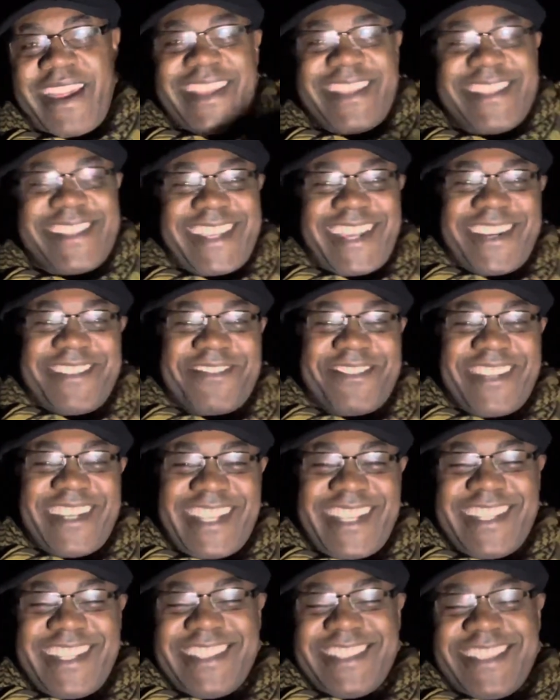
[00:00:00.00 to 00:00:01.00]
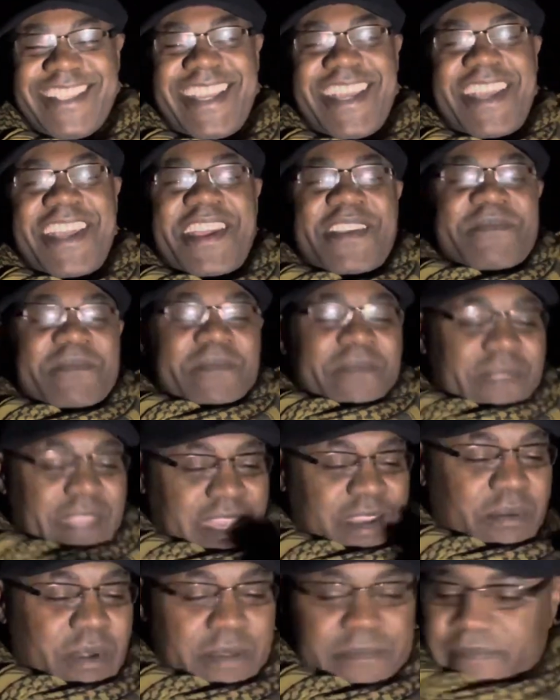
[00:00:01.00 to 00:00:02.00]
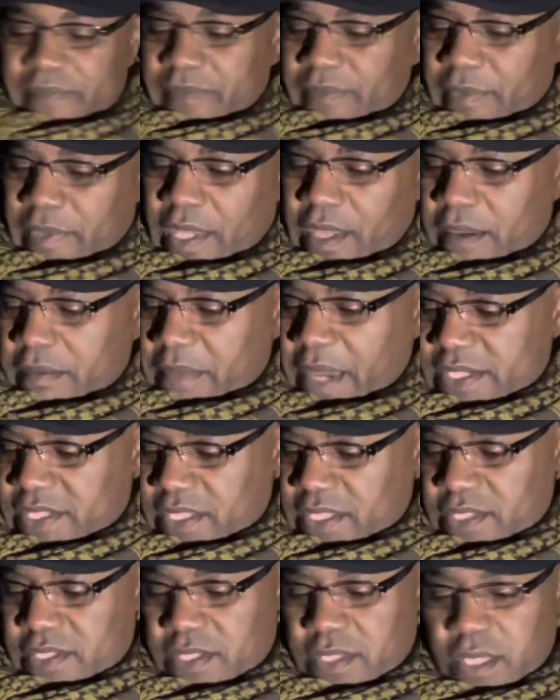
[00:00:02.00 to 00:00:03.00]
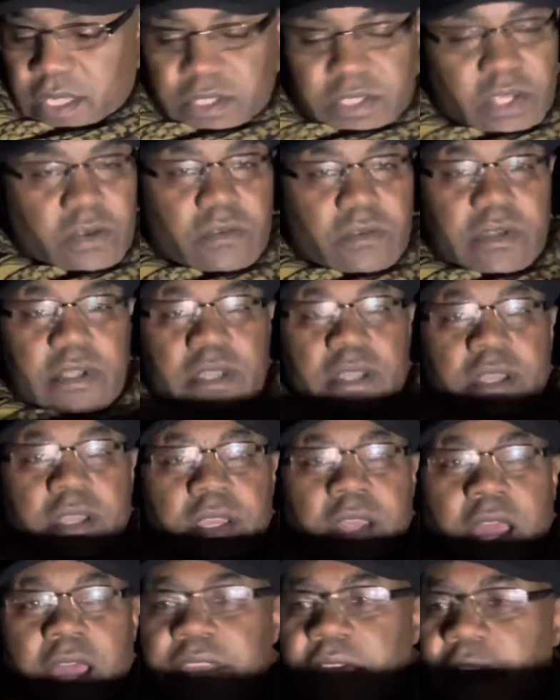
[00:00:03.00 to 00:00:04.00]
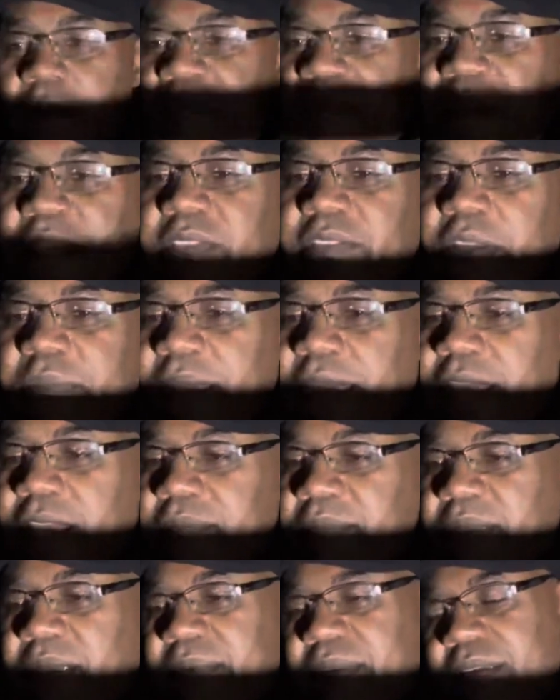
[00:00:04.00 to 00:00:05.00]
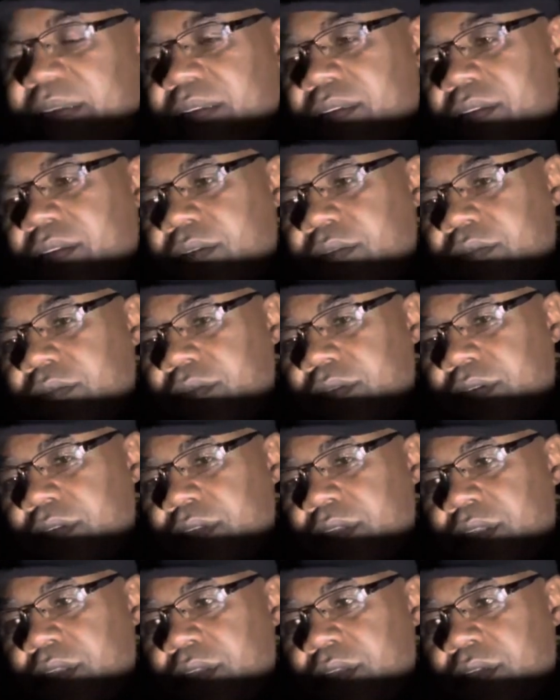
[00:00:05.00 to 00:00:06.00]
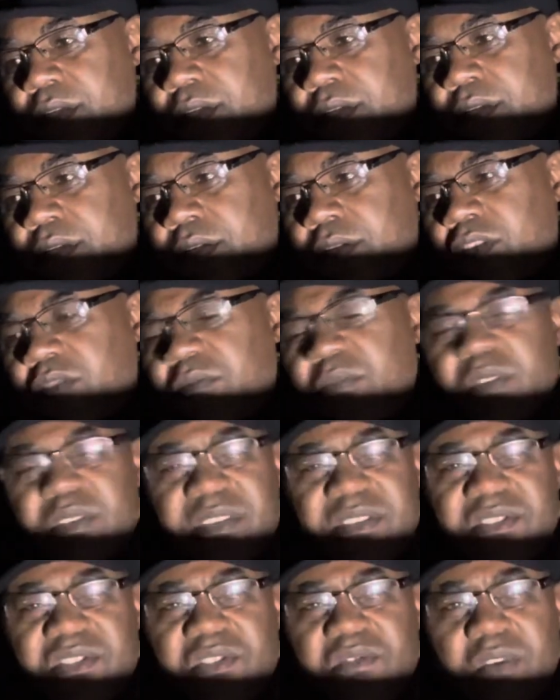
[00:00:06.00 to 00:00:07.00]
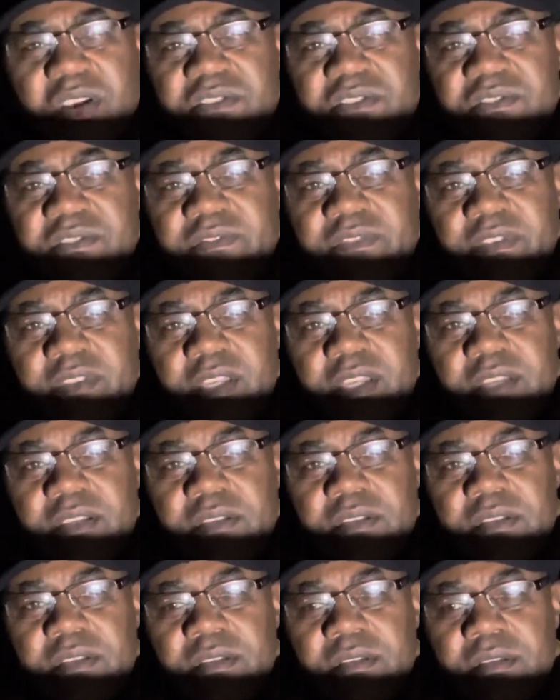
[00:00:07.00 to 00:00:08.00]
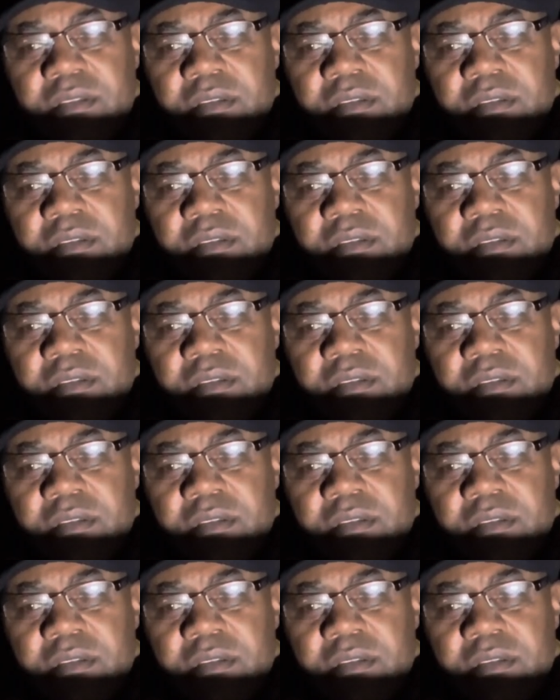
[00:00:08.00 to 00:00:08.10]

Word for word: It's kind of funny. Anyway, back to this. So I, I believe I paid maybe no more than 200 for this.